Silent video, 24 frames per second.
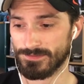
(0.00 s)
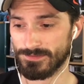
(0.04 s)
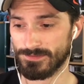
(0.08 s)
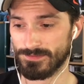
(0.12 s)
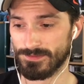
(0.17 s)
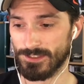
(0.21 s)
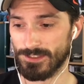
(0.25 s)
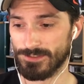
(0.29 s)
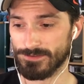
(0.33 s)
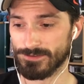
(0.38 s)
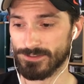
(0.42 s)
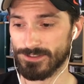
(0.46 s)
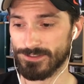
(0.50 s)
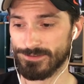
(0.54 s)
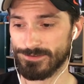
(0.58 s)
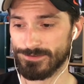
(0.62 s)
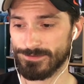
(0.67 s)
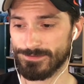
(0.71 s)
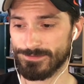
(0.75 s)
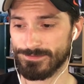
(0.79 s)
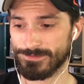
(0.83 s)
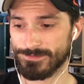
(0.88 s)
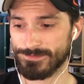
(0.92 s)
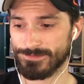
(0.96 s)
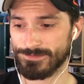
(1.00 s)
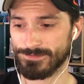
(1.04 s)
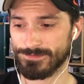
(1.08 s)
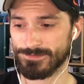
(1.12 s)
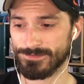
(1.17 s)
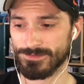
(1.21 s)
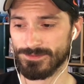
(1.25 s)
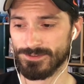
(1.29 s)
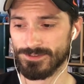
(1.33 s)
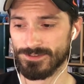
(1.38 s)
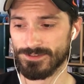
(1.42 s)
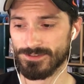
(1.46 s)
Paul Rudd,
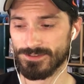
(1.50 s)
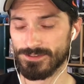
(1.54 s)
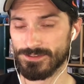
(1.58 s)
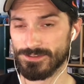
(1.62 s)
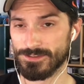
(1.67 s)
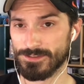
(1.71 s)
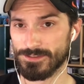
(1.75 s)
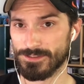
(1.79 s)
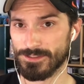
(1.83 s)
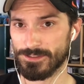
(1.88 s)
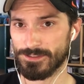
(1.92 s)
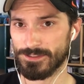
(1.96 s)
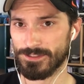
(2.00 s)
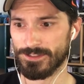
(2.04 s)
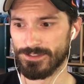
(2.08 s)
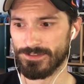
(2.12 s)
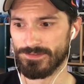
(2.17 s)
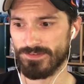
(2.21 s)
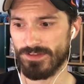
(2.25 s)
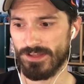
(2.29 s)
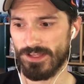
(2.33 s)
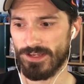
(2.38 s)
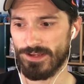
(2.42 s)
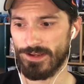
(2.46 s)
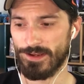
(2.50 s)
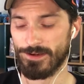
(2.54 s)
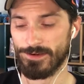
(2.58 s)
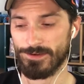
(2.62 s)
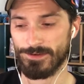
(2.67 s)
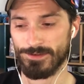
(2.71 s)
staring at a fly.